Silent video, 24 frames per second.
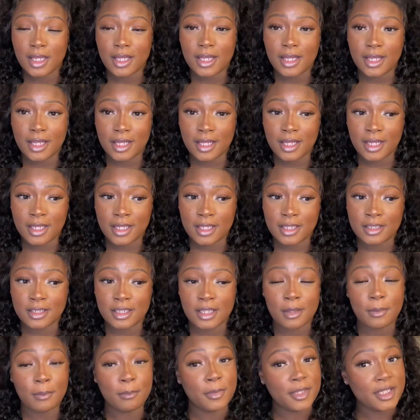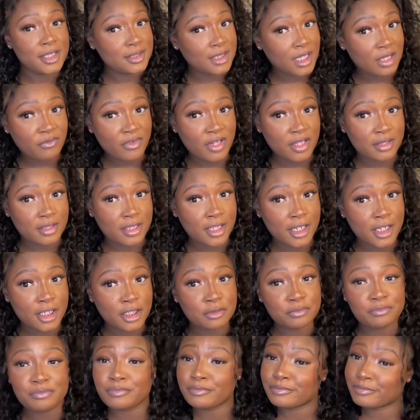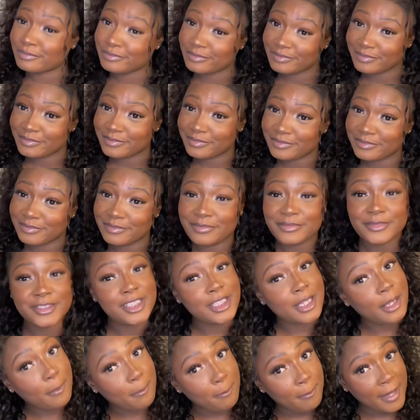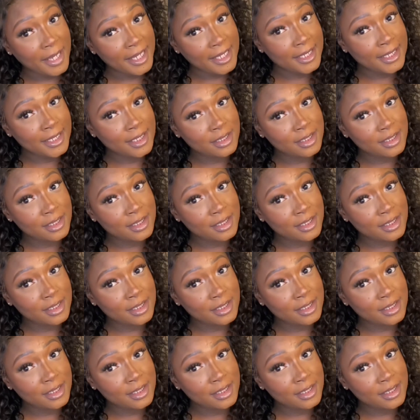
And be safe out there. Bye.